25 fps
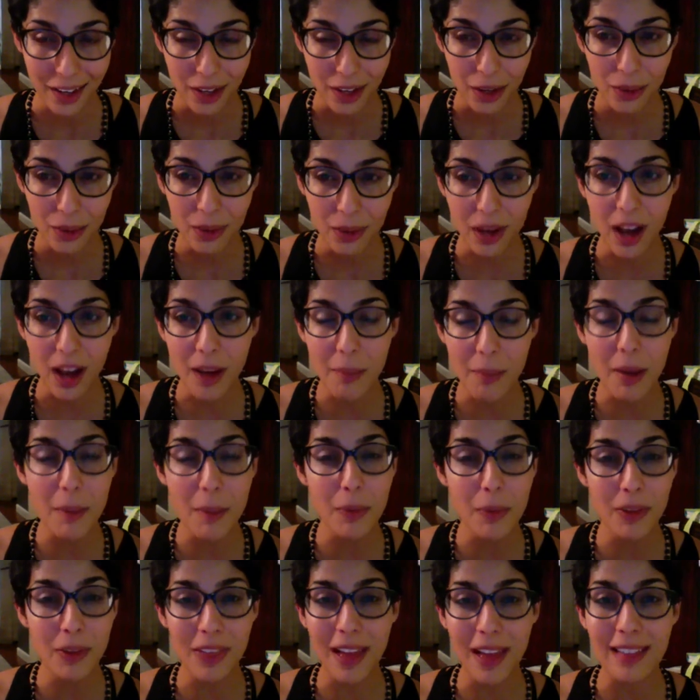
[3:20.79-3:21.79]
who come up
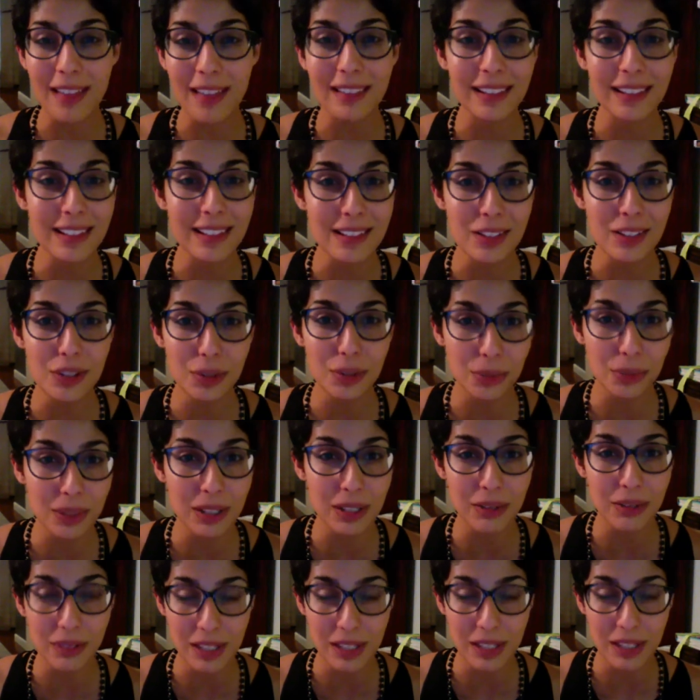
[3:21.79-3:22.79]
with at least
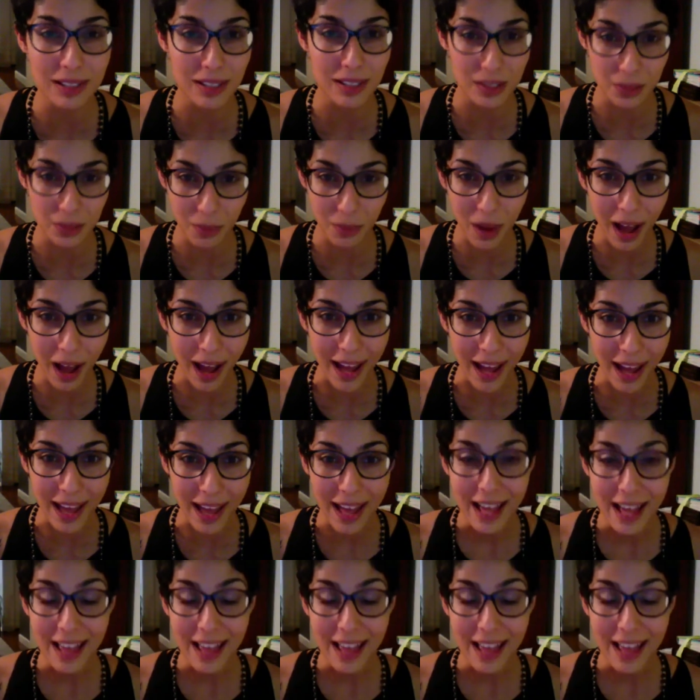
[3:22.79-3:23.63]
three reasons why